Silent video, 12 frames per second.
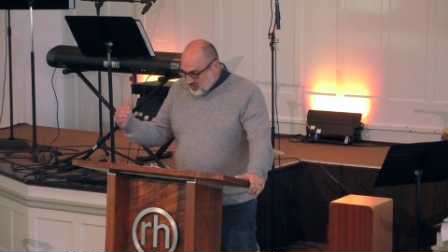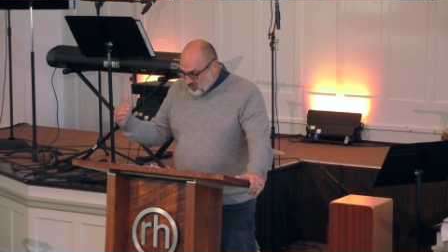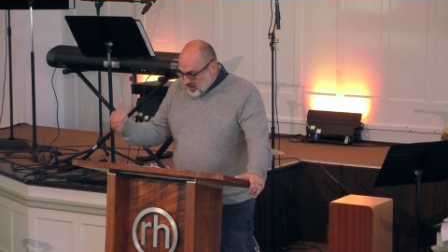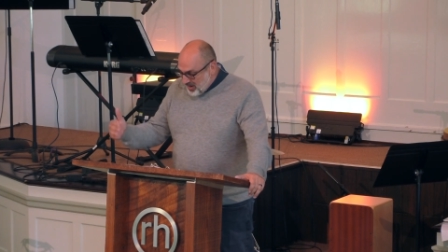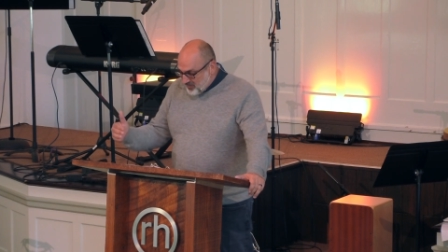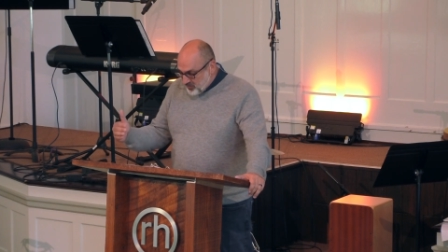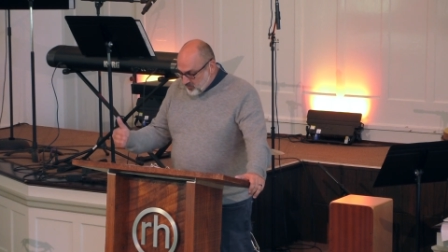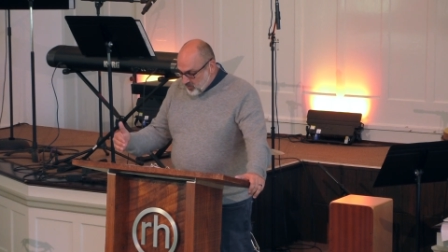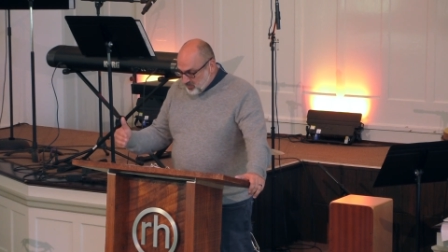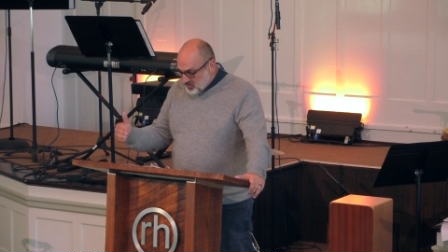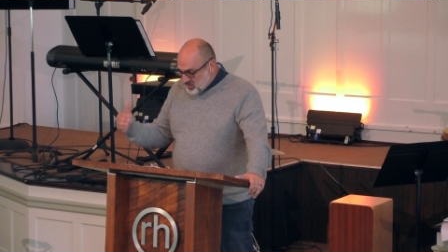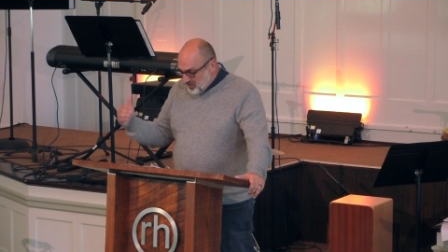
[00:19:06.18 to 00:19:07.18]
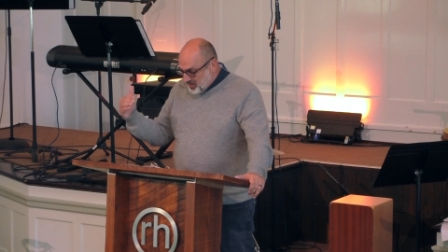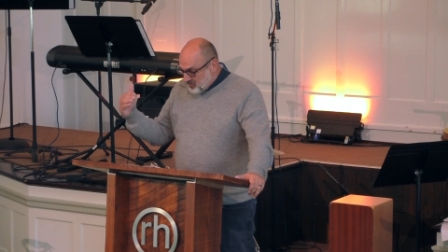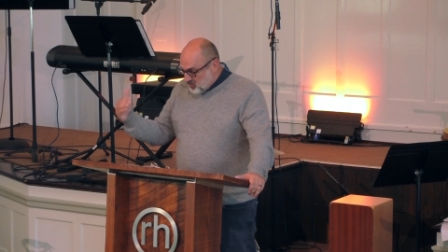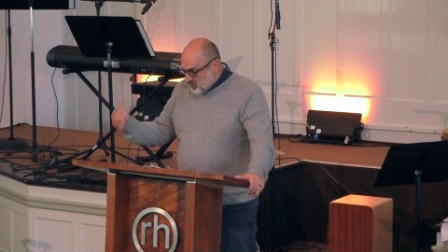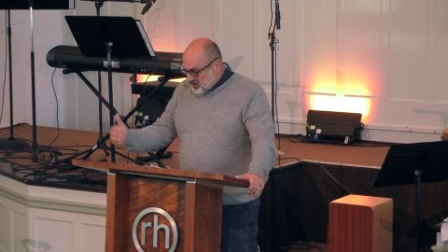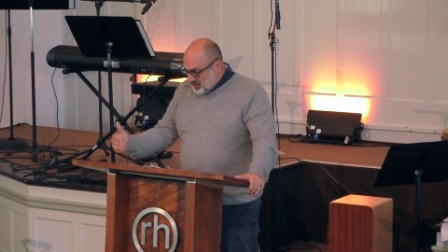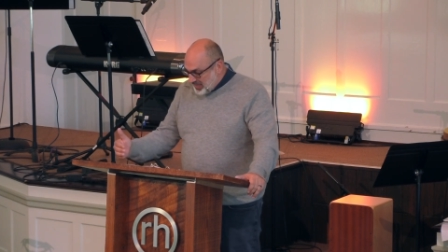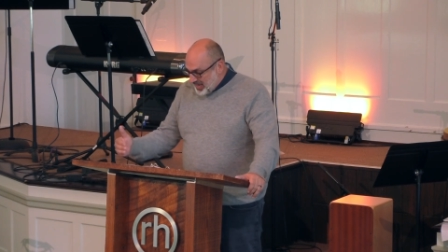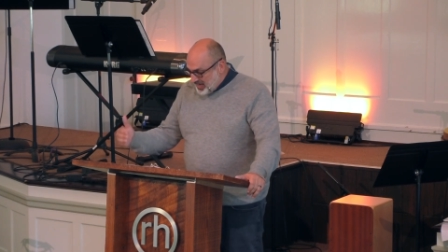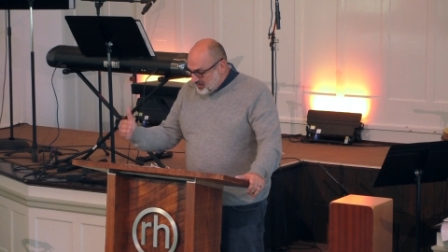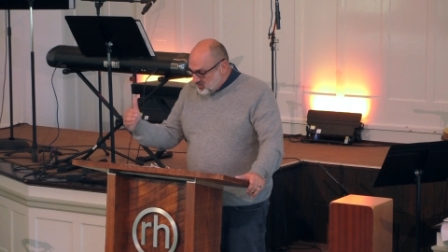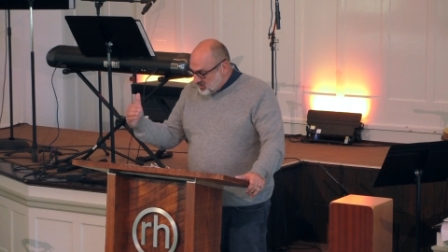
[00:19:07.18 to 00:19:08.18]
private rooms shall be
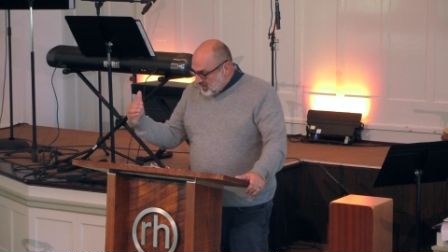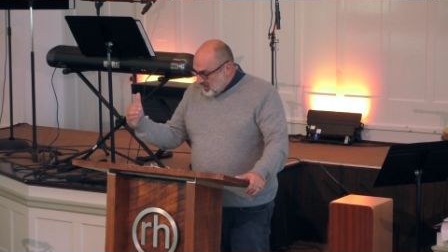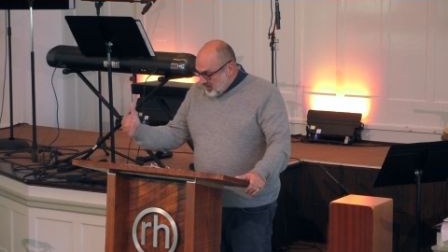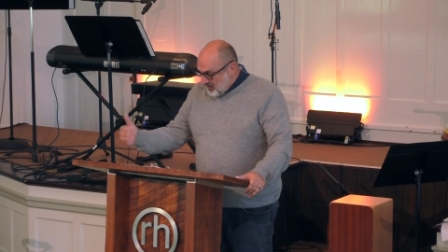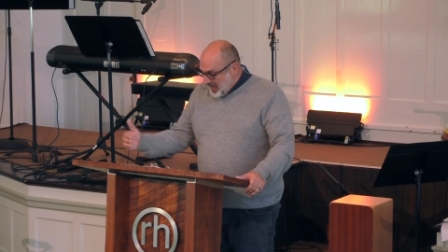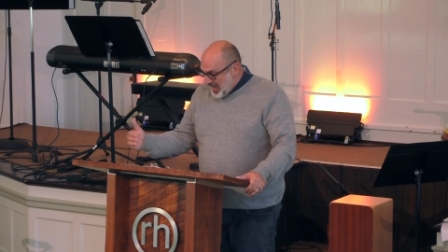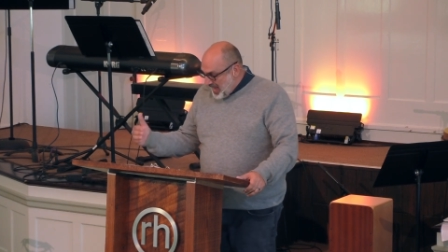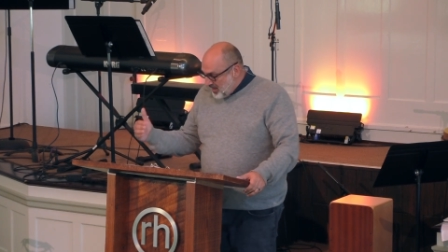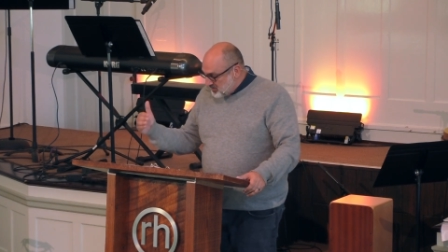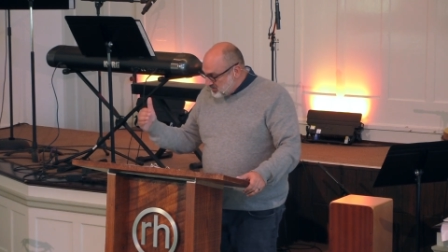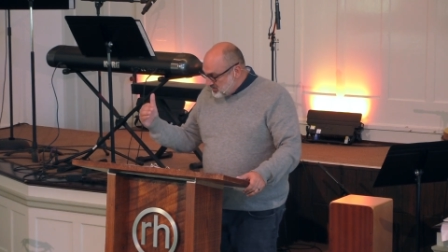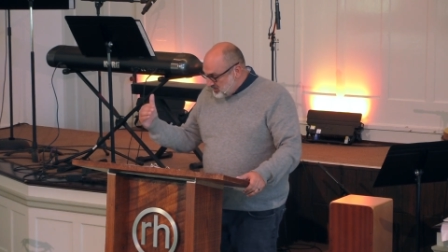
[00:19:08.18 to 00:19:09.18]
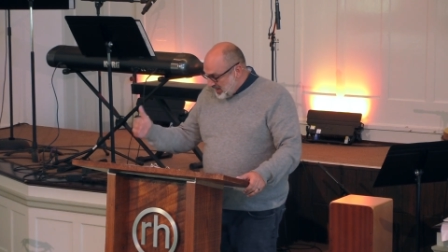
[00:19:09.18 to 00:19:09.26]
proclaimed on the house